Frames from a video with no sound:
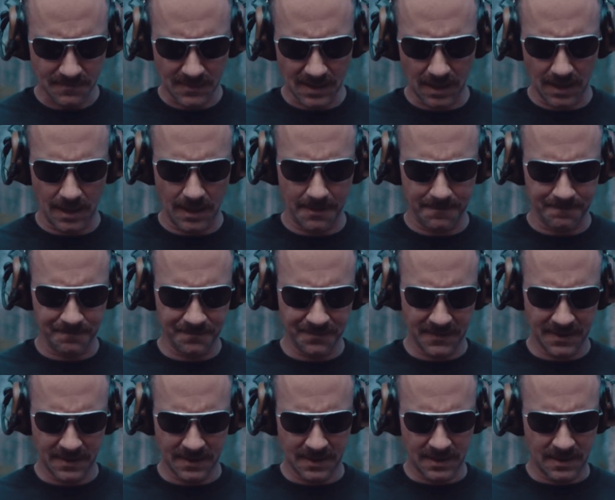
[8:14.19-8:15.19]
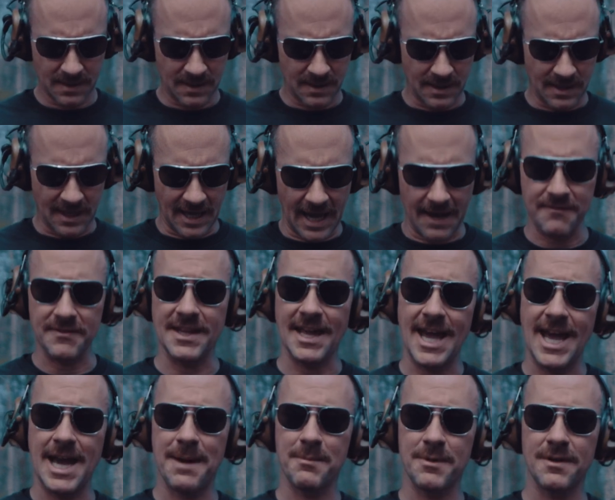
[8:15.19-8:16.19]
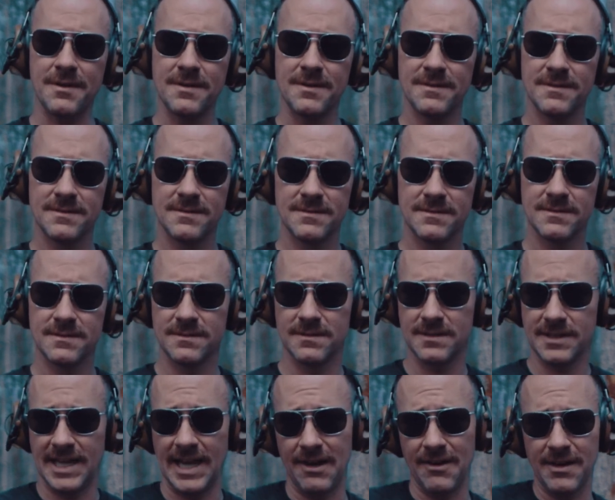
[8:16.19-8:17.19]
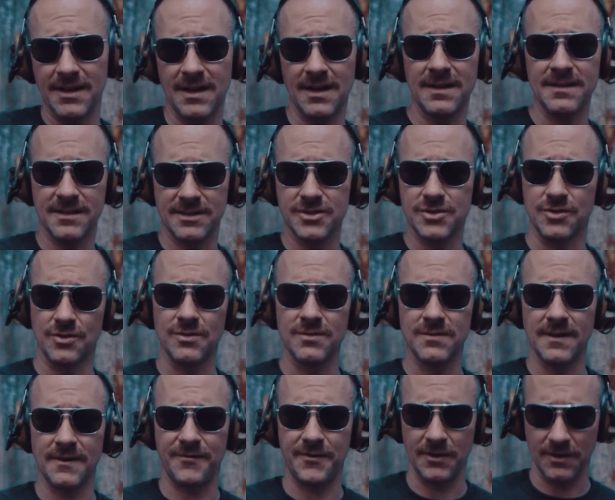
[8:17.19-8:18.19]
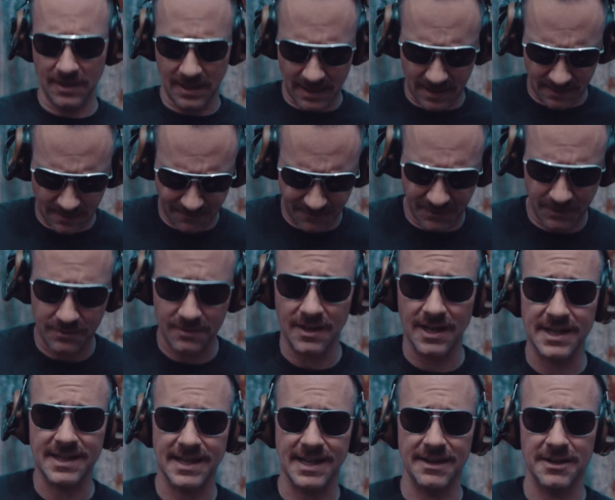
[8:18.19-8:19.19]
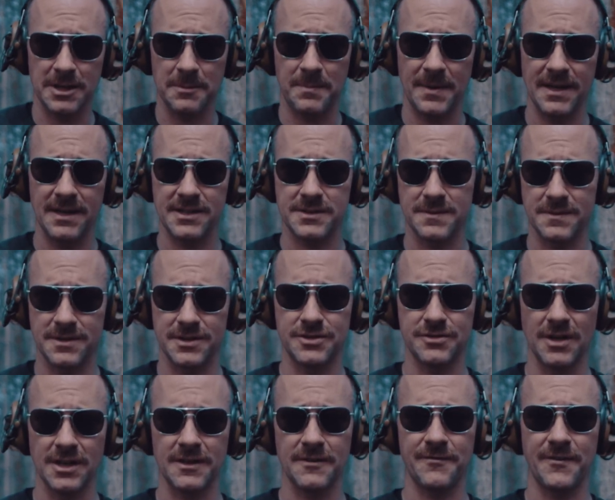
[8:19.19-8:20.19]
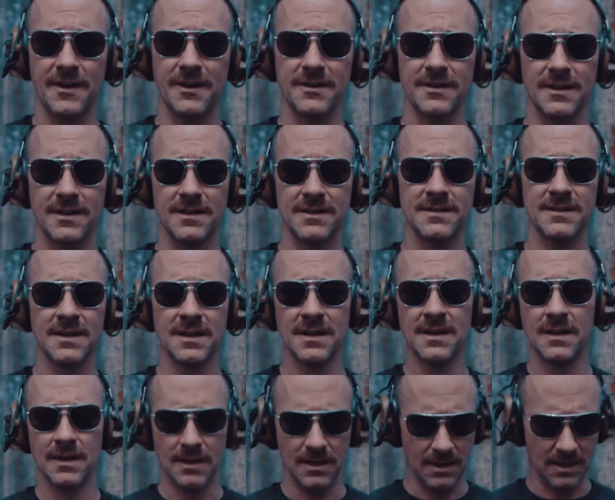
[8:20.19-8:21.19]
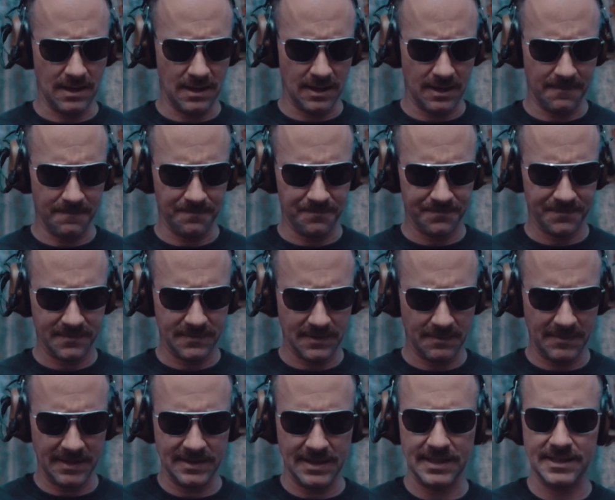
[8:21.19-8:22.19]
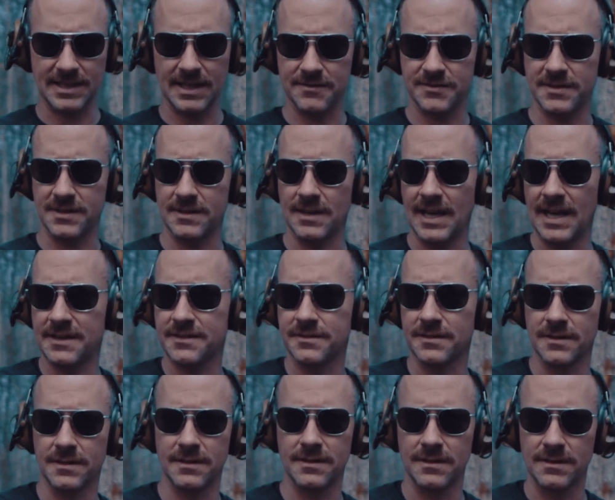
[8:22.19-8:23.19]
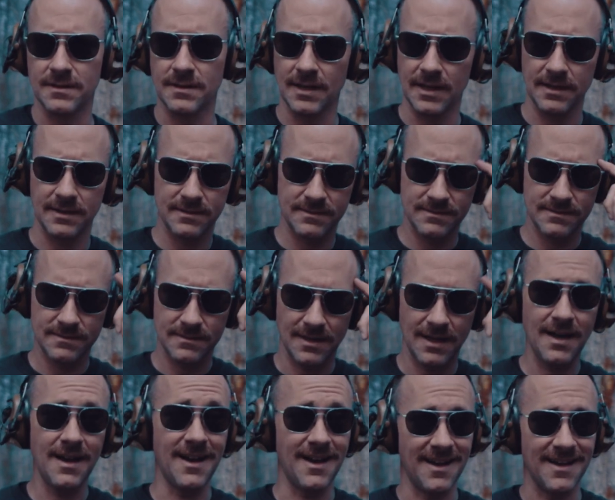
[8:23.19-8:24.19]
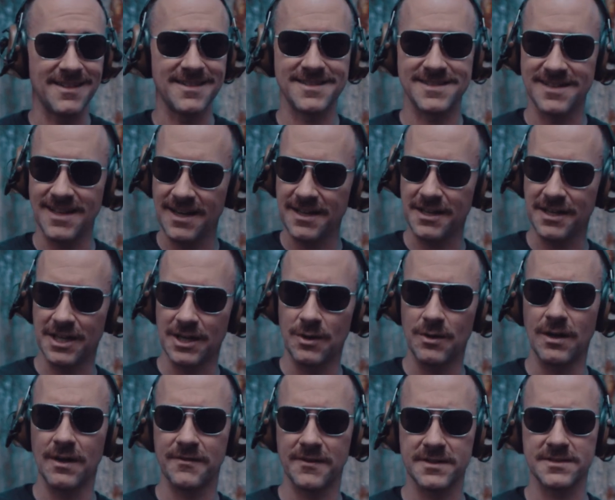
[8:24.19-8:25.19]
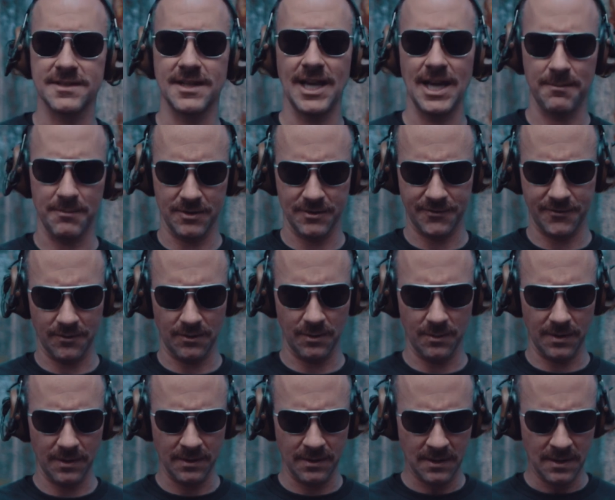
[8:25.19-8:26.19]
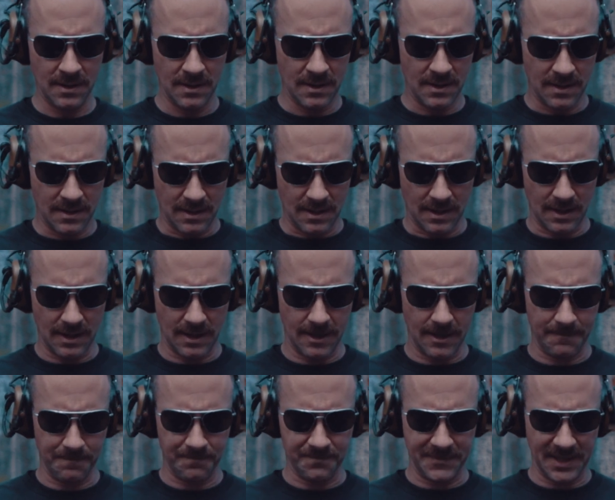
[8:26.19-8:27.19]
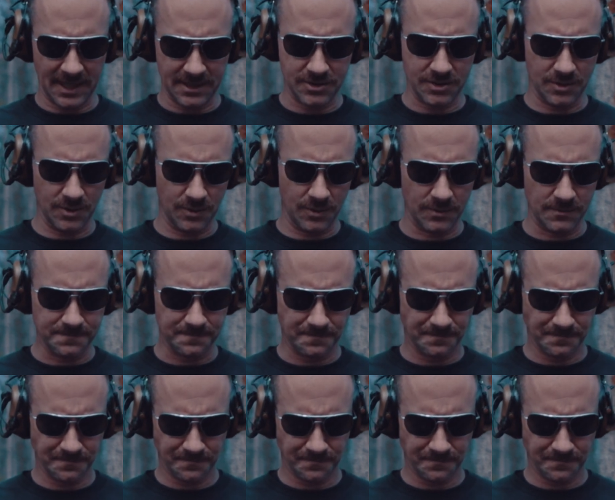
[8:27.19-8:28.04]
Having the hammered carry gun, it's cool. If you don't like carrying an appendix with a striker fired gun, that gives you extra little it's not going to go off because the hammer's forward. That's cool.